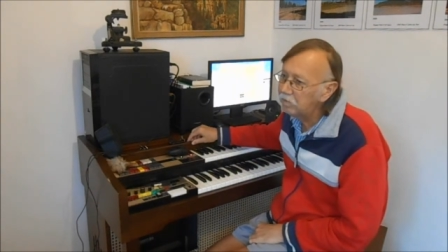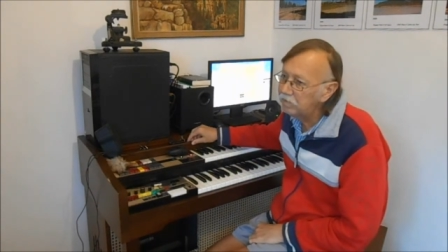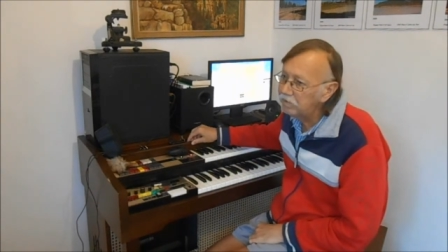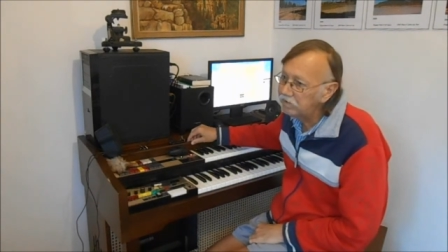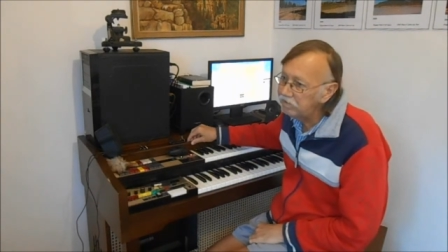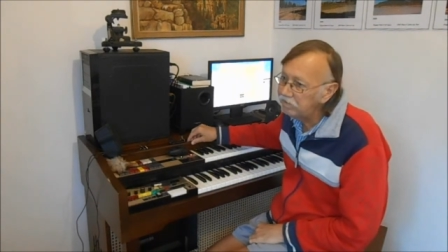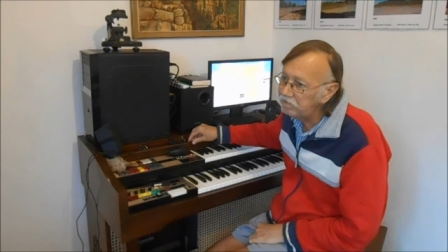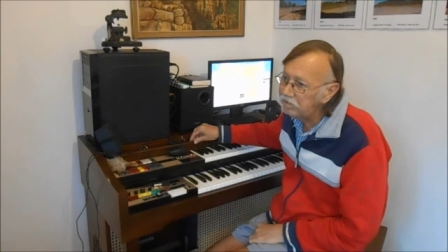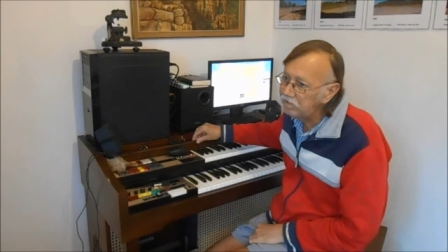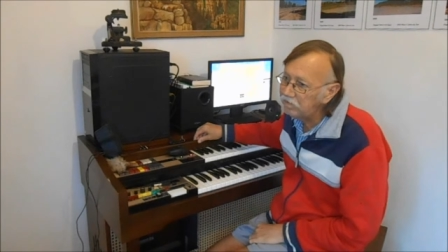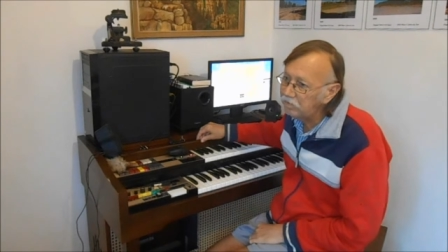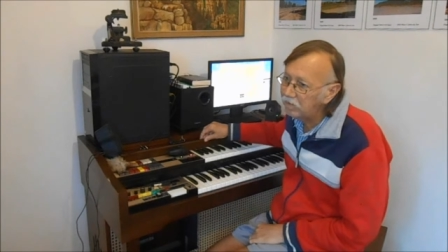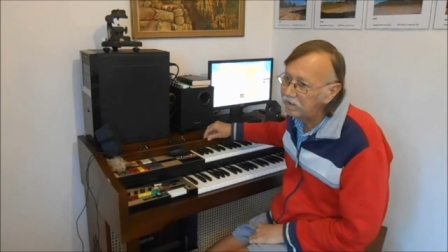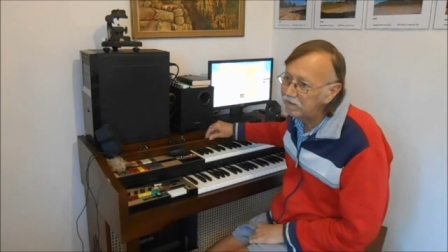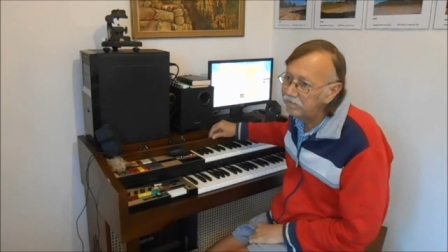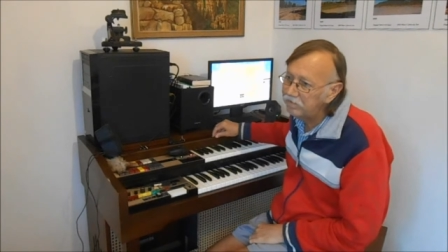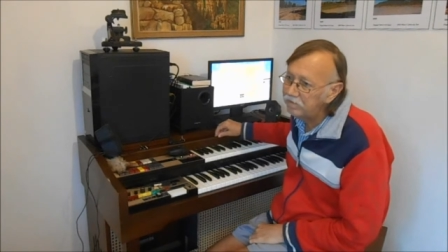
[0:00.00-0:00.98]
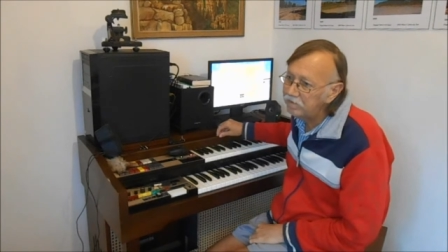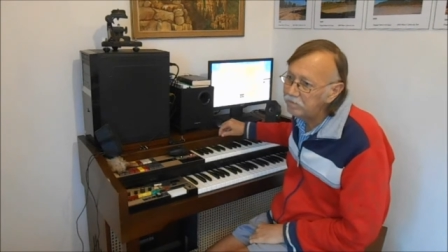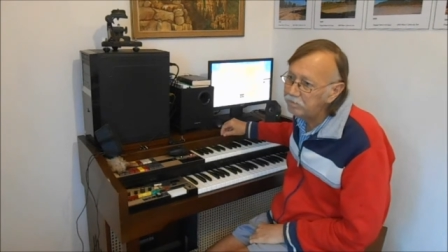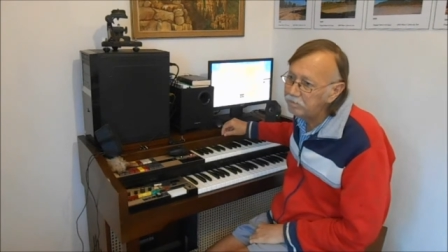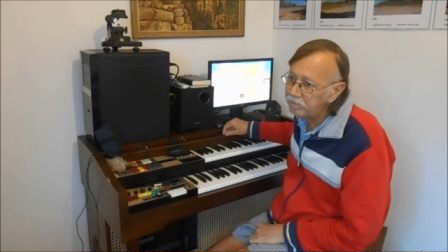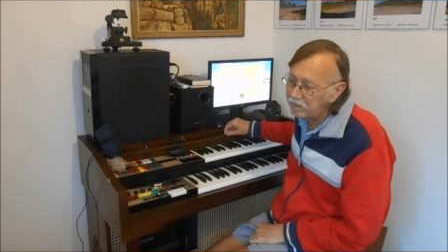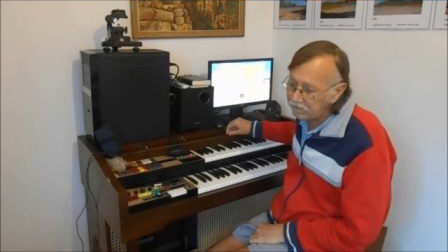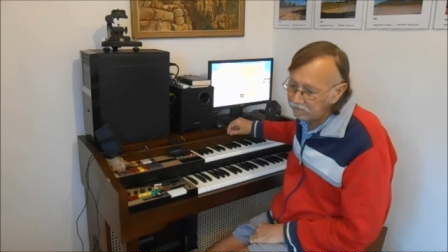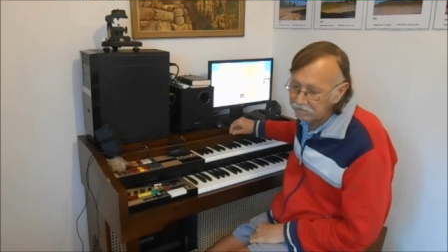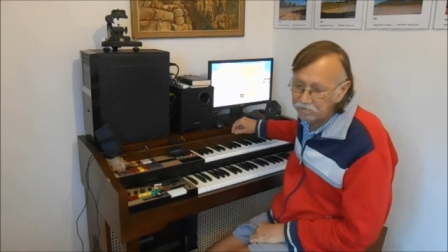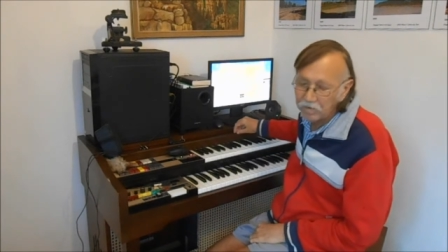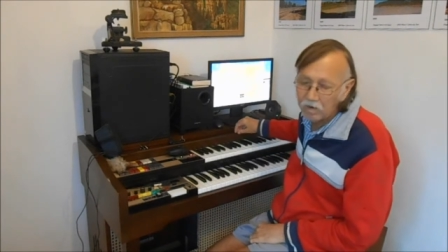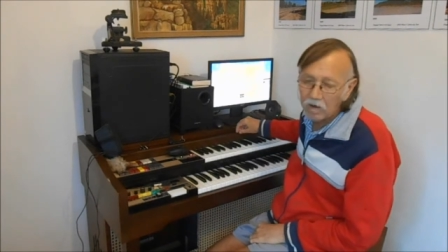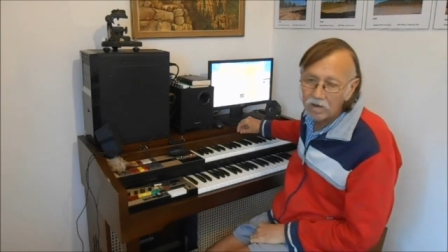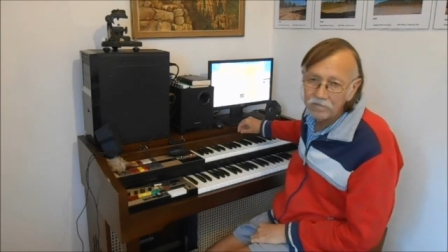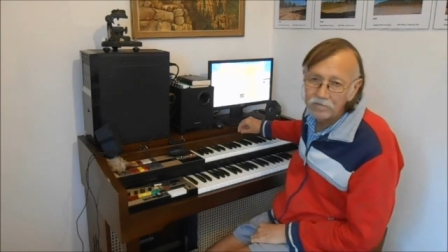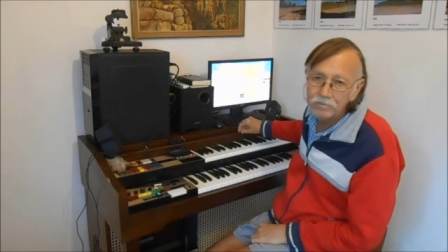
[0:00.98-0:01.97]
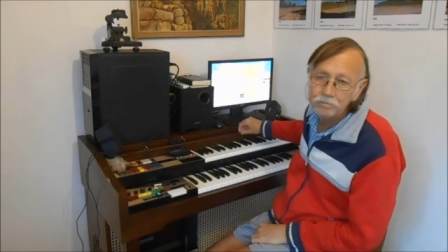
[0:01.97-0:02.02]
This is one of the best
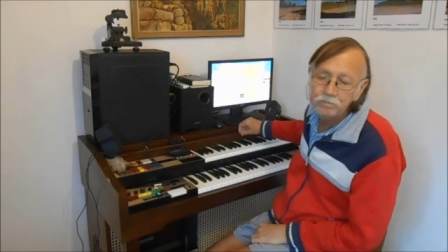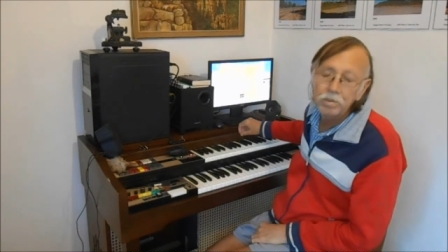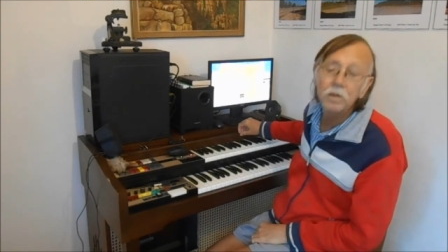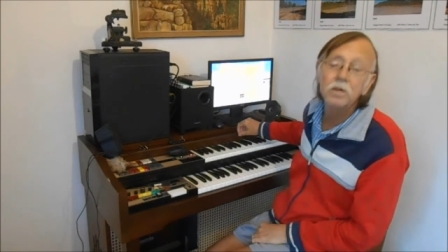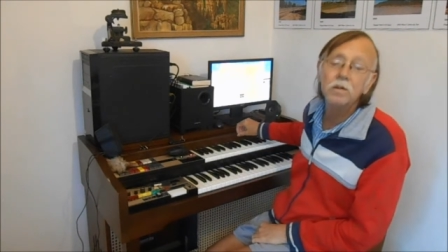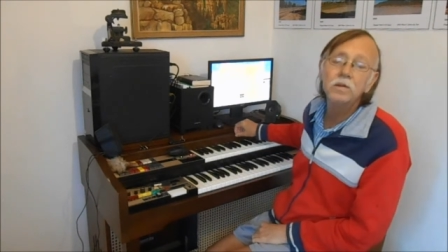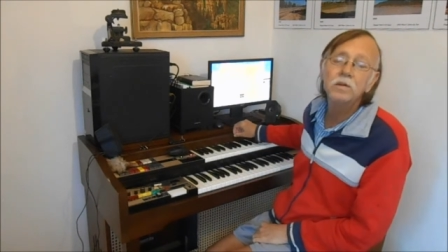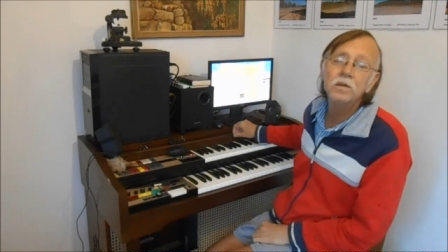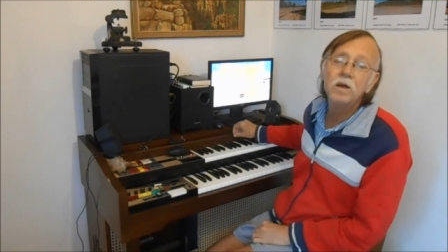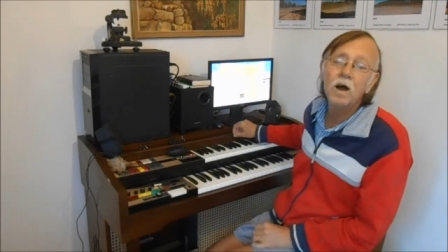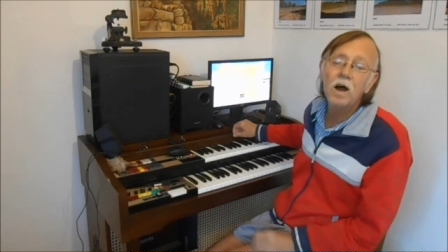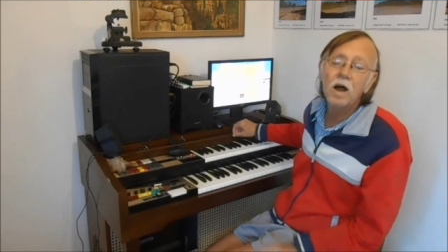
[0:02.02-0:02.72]
I've built.